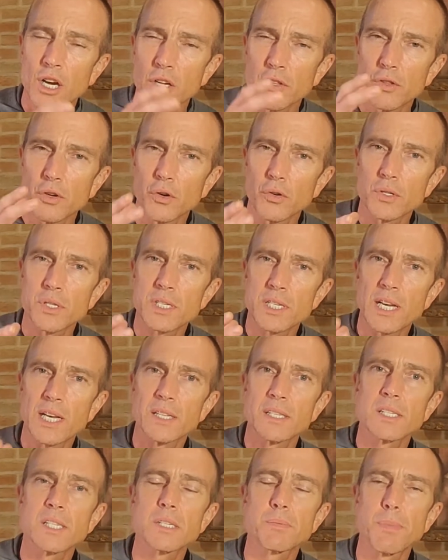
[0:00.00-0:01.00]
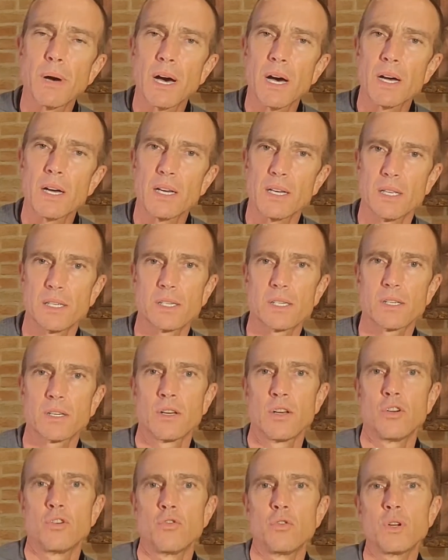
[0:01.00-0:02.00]
Those 10 spies
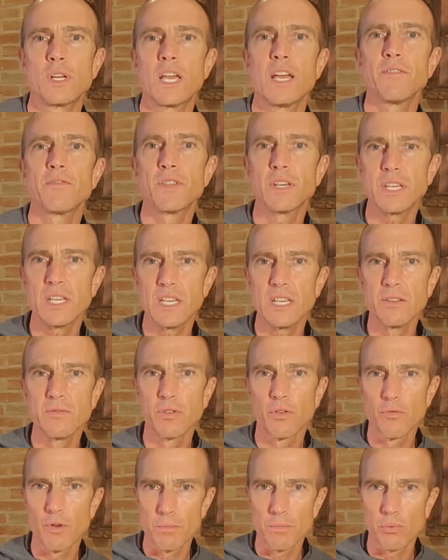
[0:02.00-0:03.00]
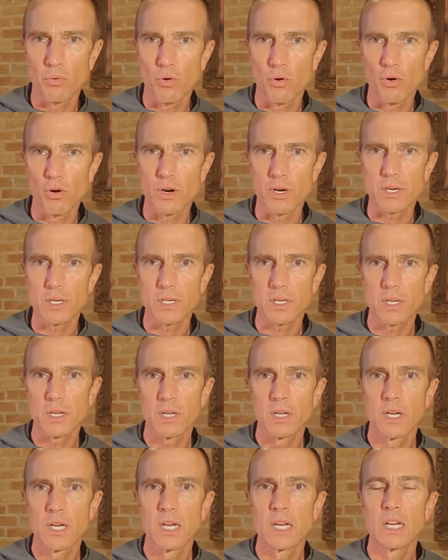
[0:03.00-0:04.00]
who gave the evil report
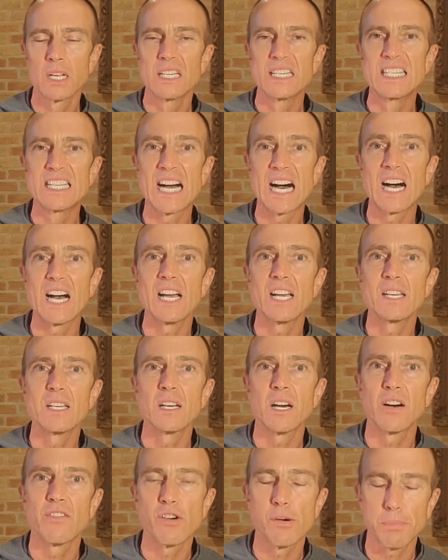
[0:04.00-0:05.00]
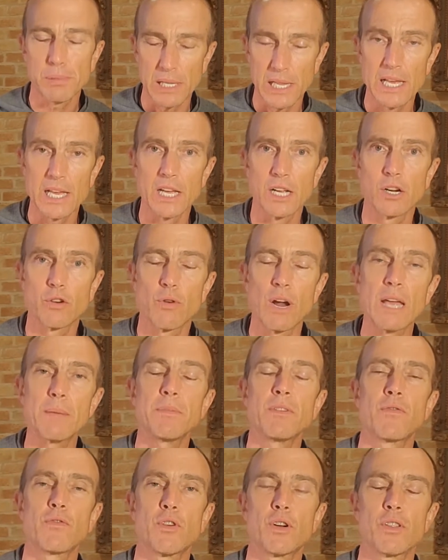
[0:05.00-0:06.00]
died of a plague right
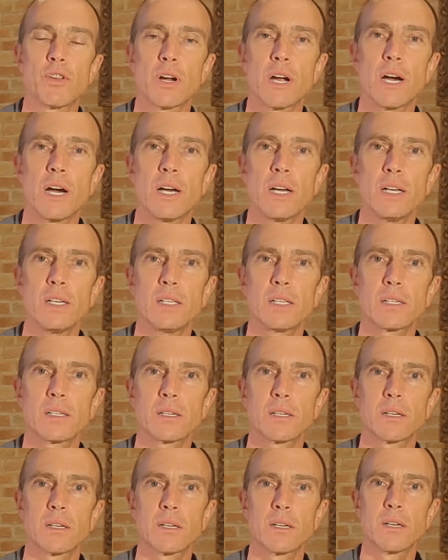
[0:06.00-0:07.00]
before their eyes.